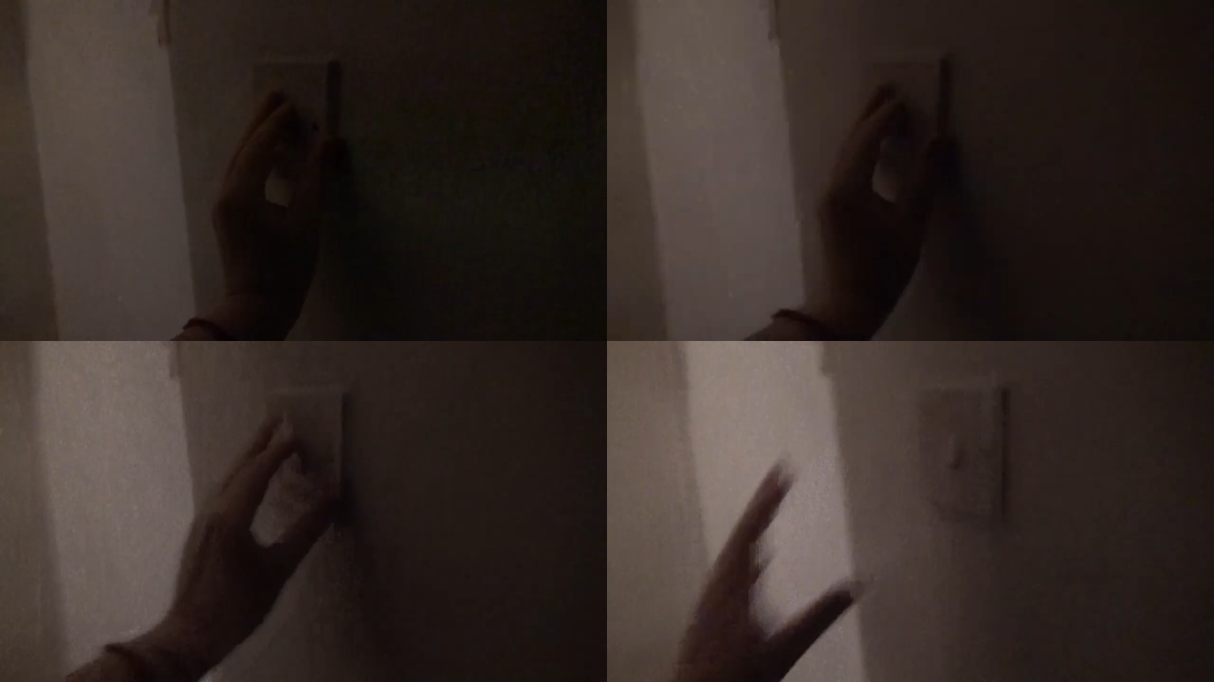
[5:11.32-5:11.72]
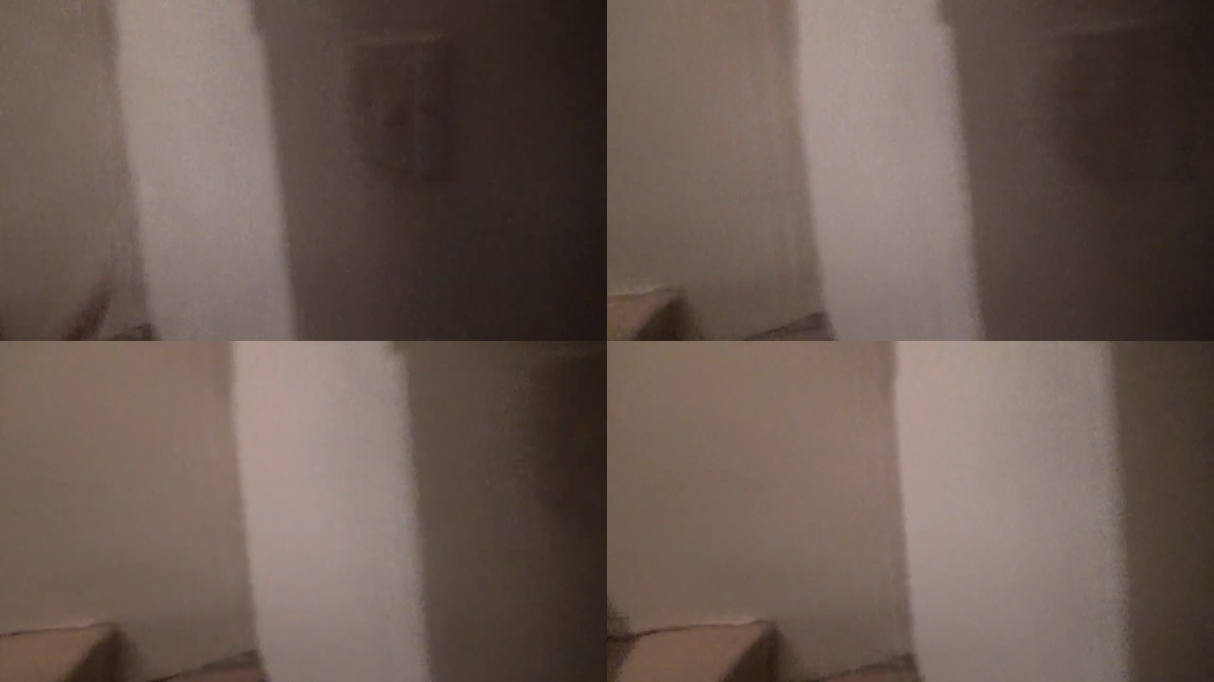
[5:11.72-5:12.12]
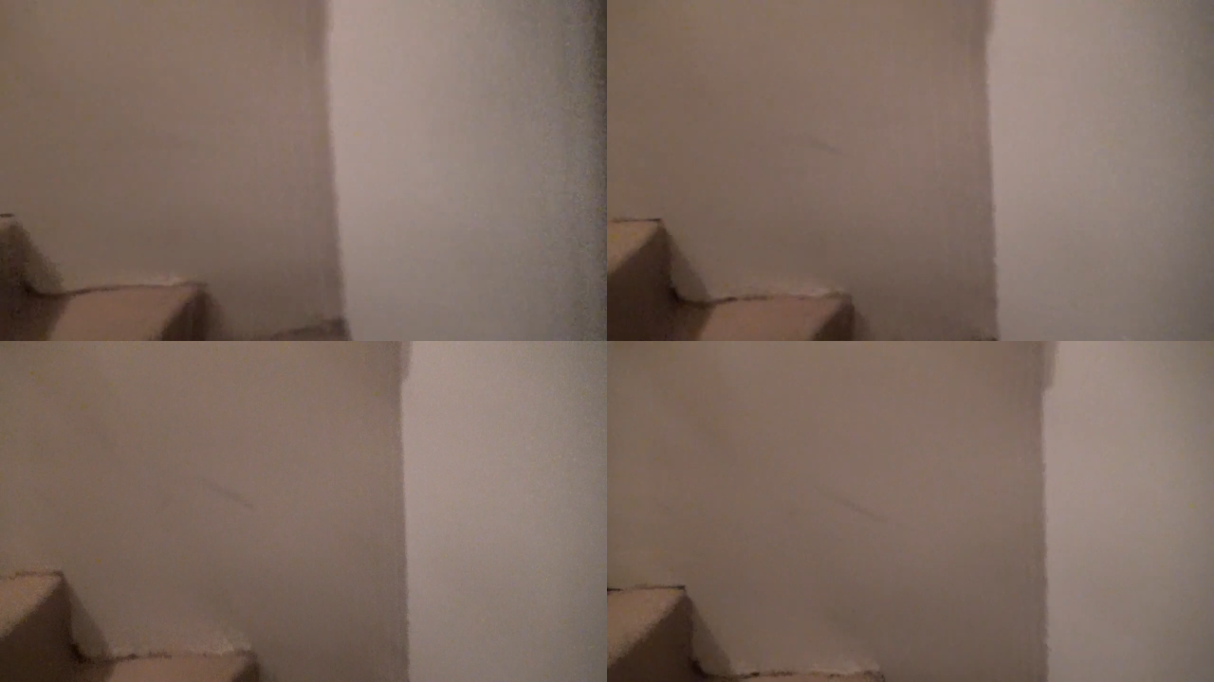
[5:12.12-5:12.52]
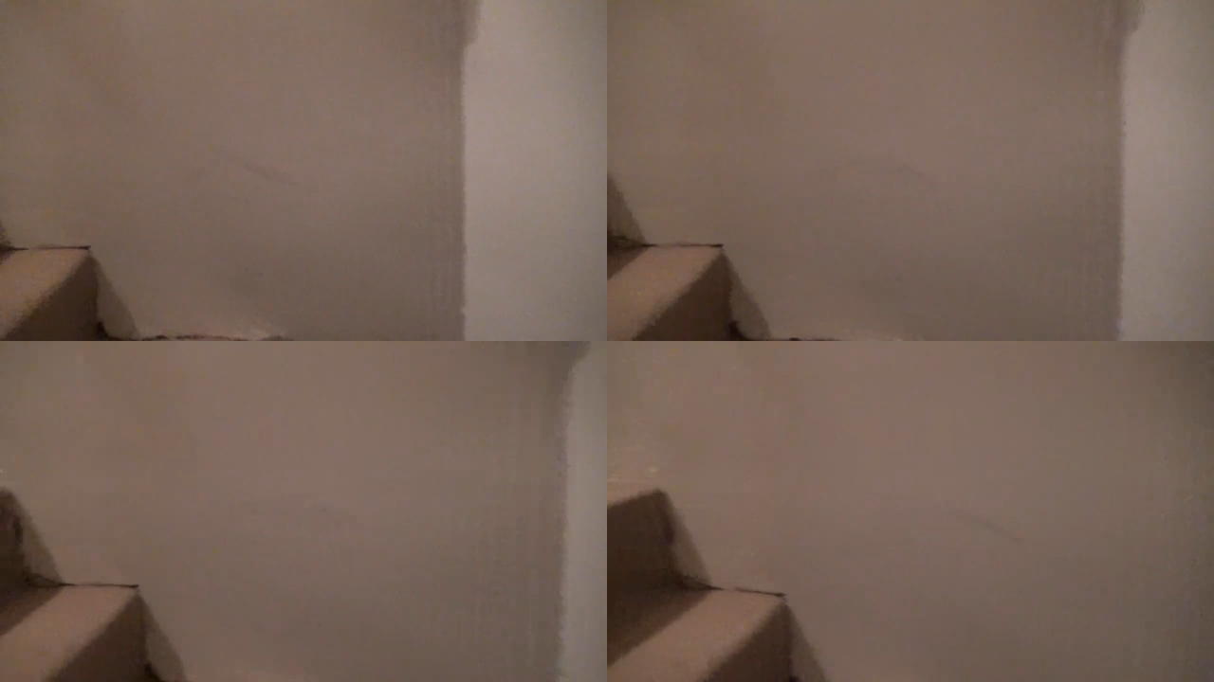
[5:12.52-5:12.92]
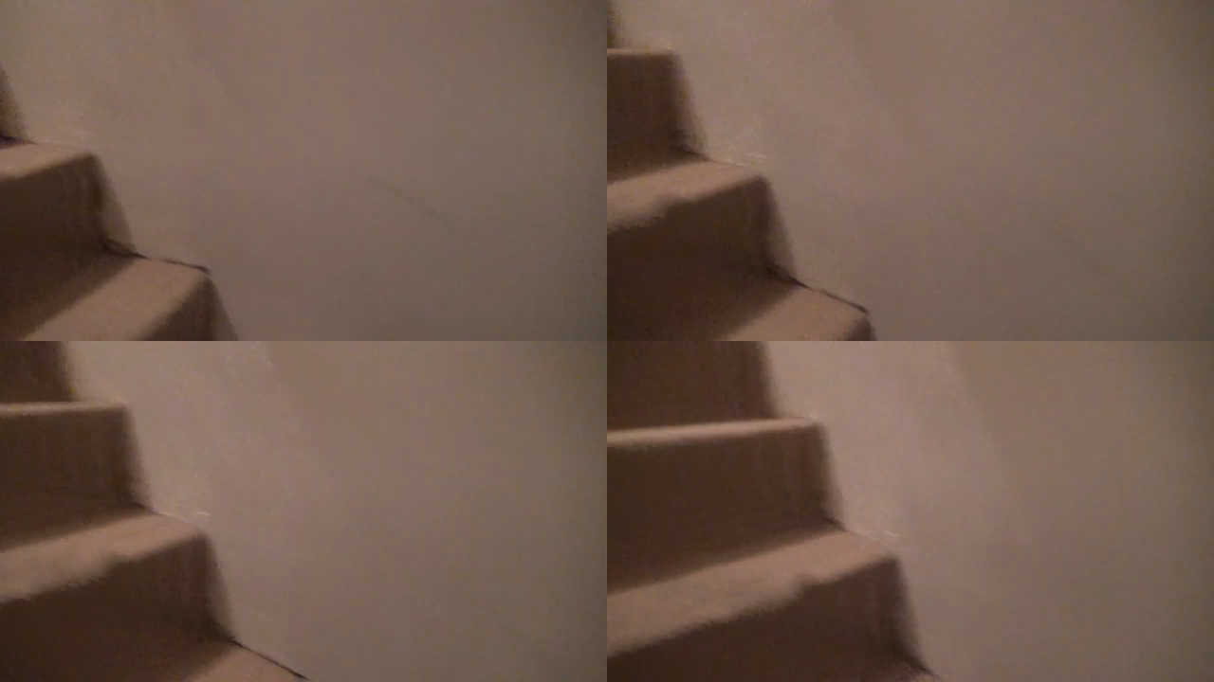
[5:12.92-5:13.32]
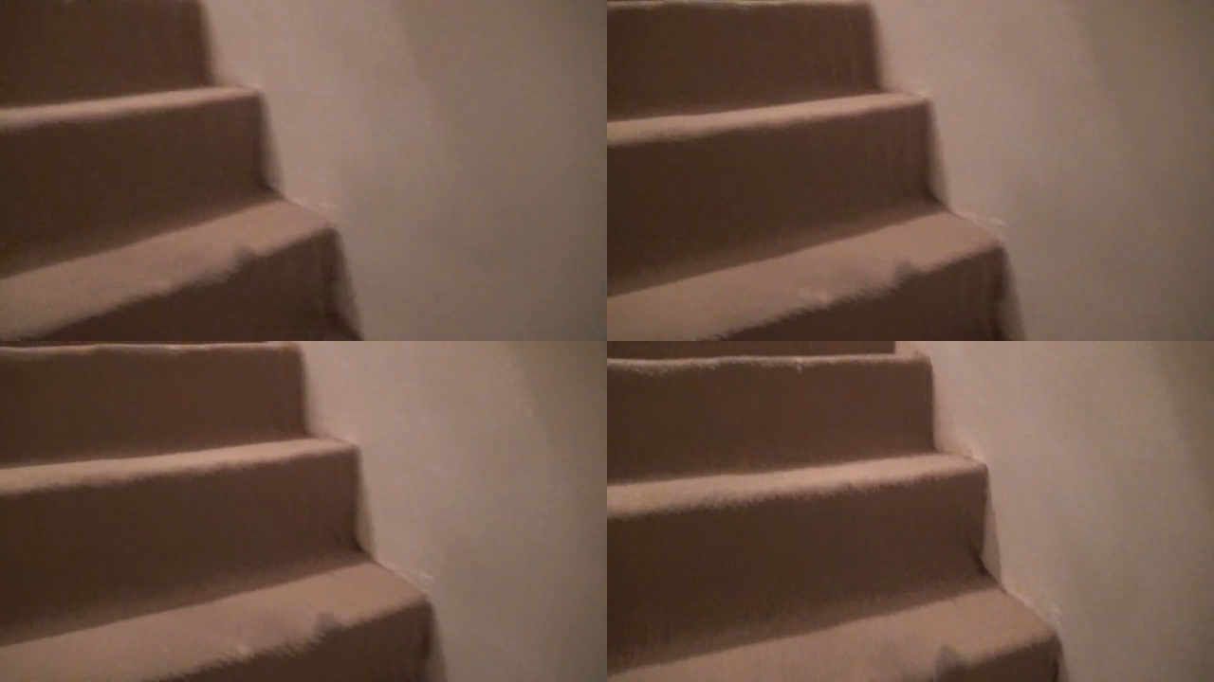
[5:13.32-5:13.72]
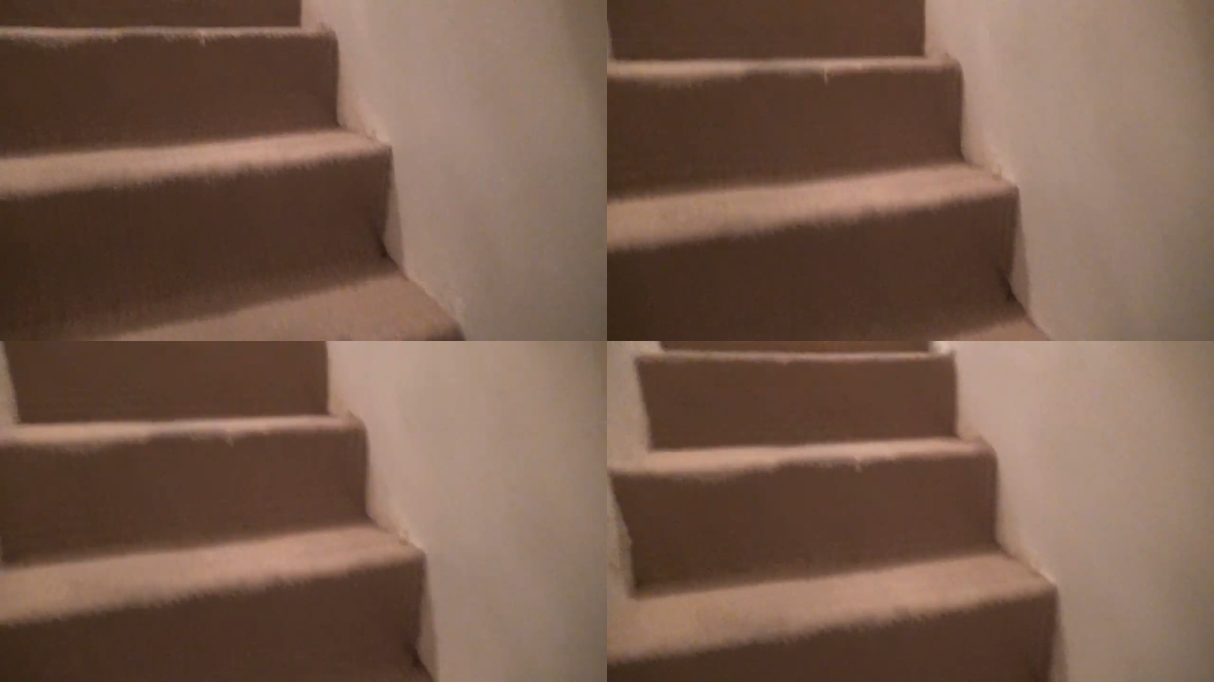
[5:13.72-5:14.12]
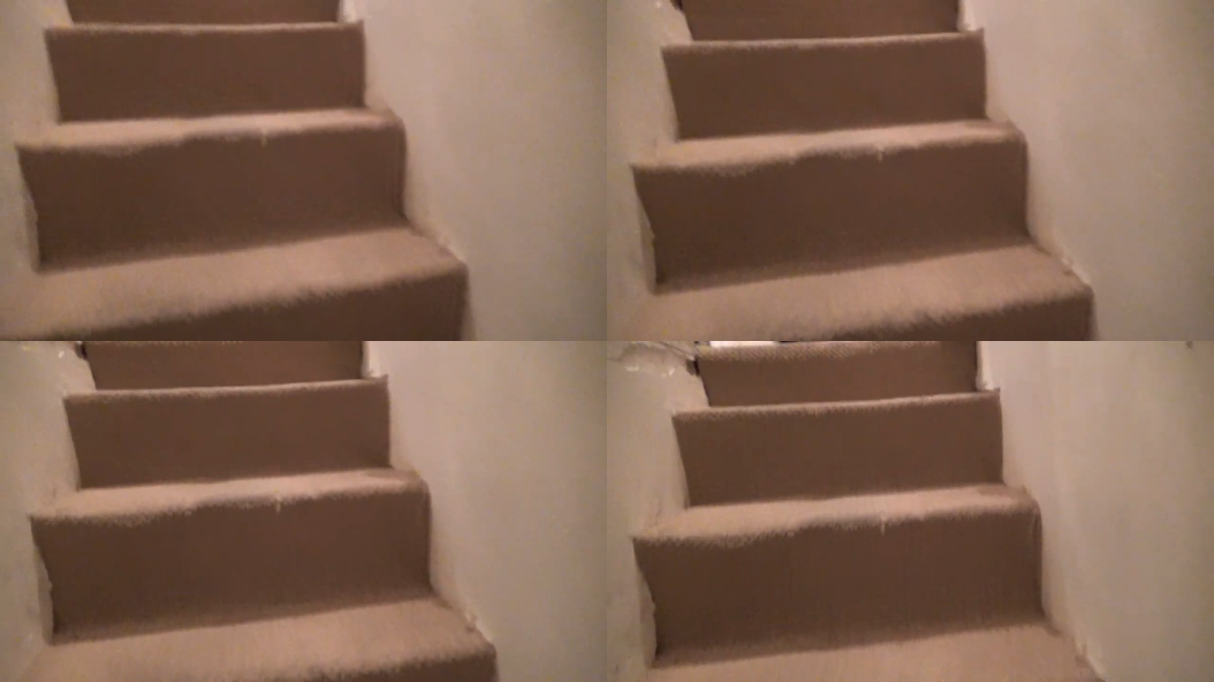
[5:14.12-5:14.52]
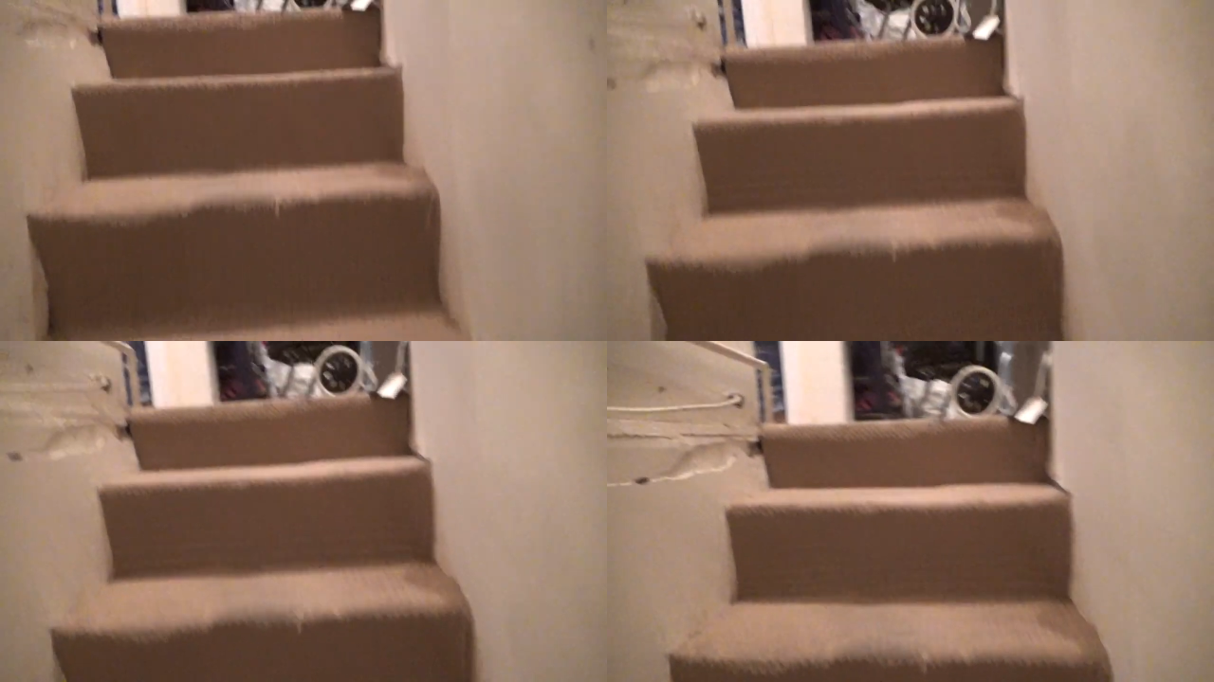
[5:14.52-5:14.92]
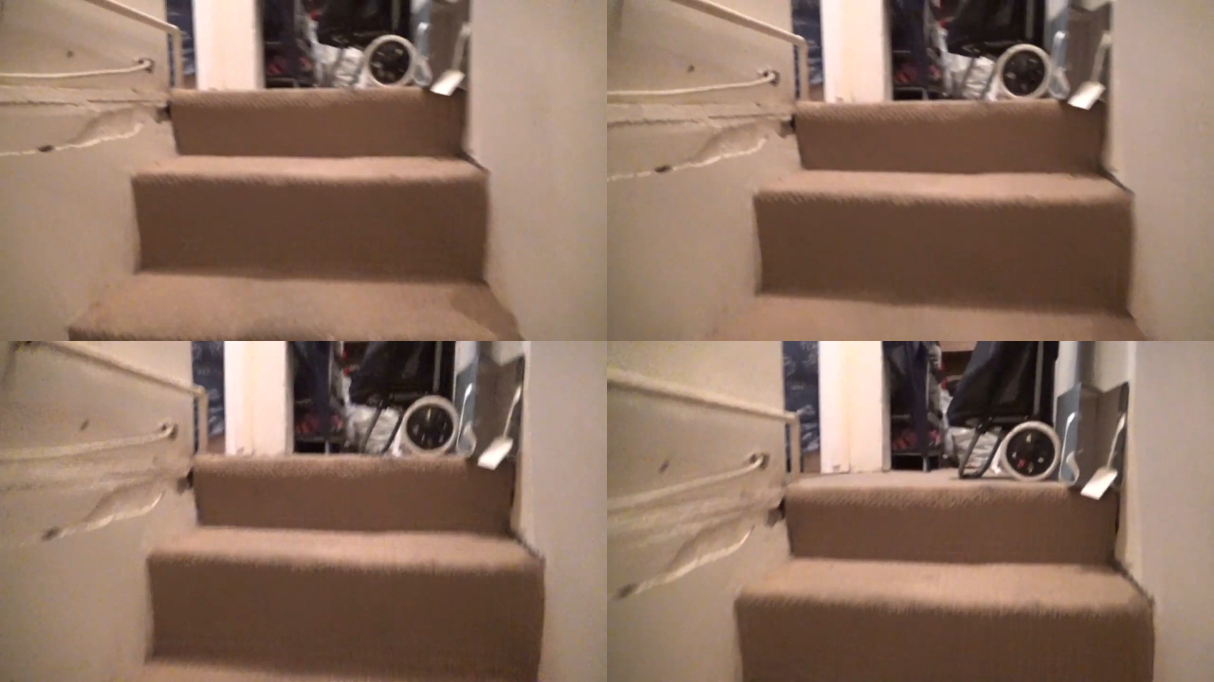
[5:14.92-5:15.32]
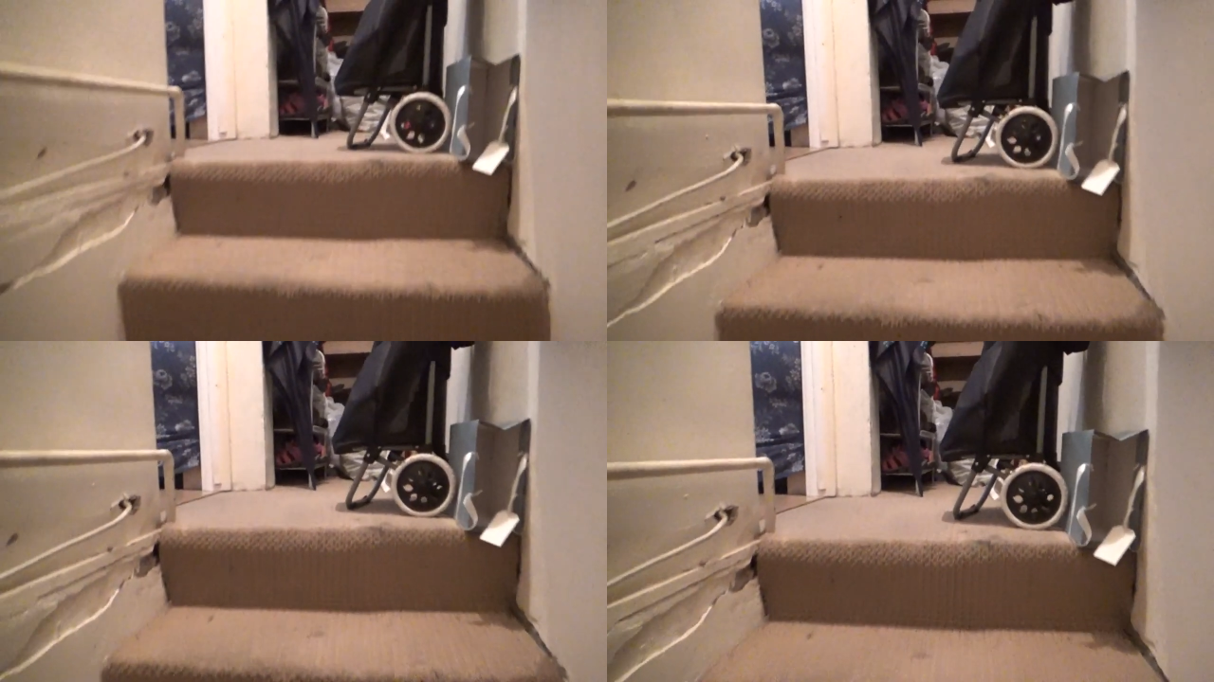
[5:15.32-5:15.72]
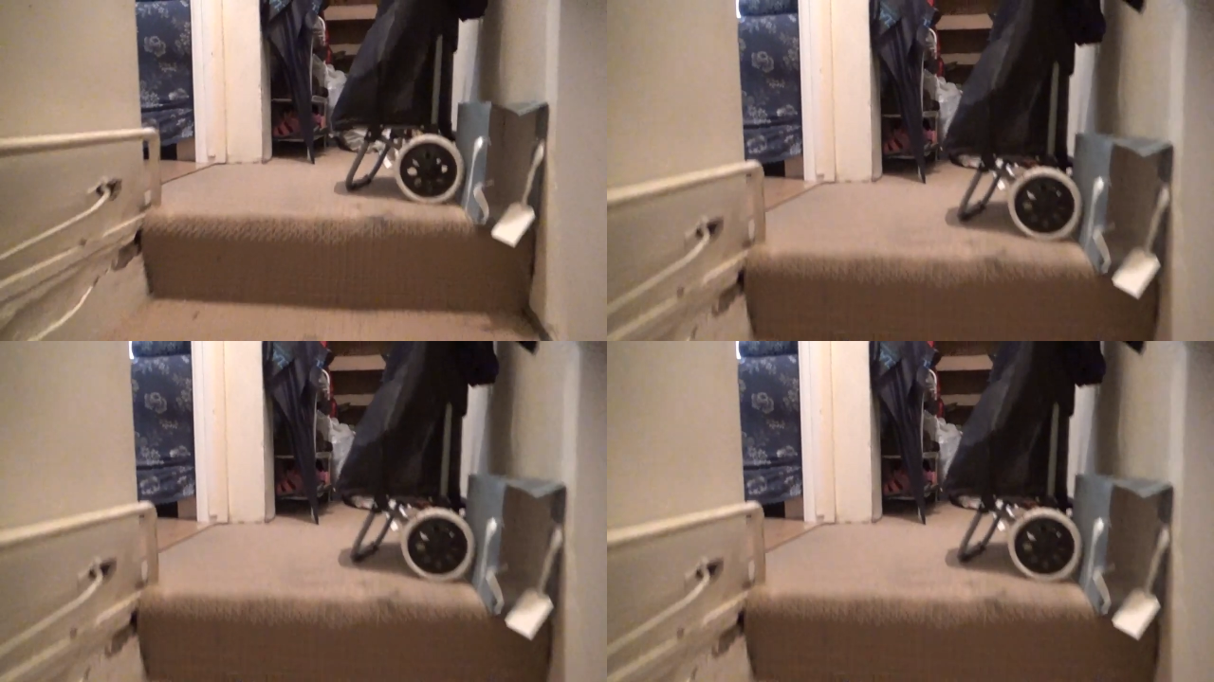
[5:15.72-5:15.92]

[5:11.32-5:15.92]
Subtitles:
[unreadable: no face in view]